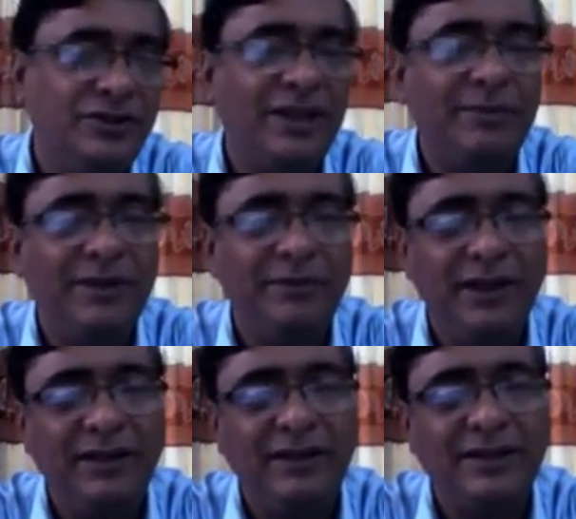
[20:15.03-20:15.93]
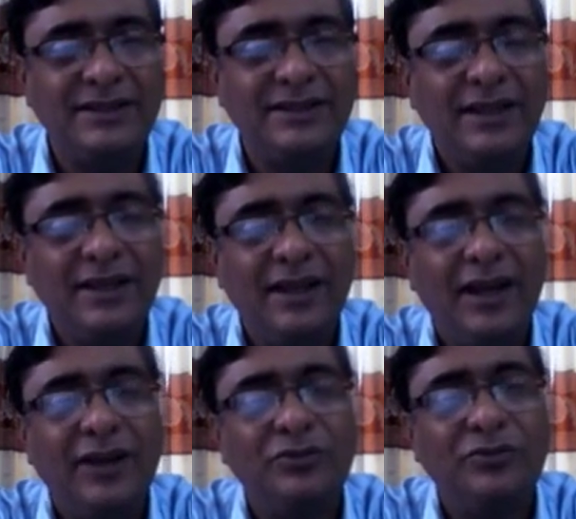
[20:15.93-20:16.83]
Chapel Perilous
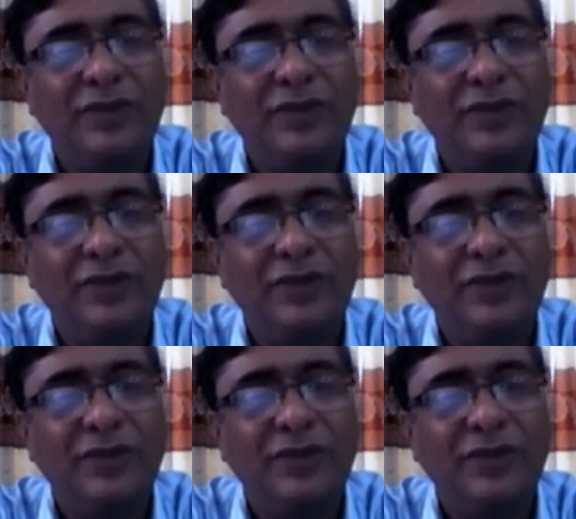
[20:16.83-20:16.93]
to